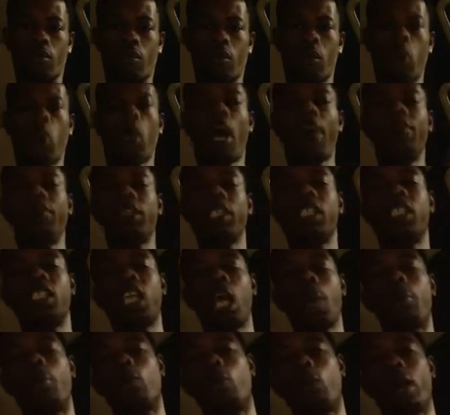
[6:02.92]
You have to
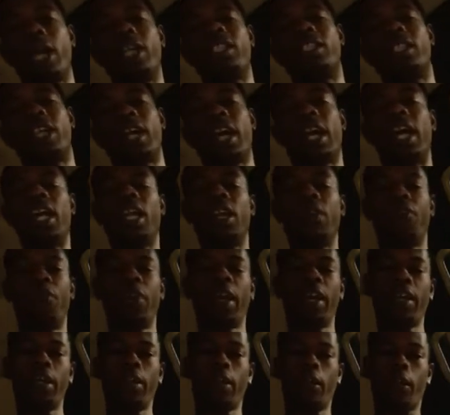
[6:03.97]
separate to
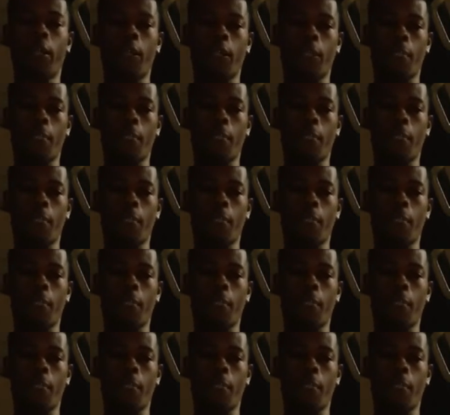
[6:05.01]
elevate.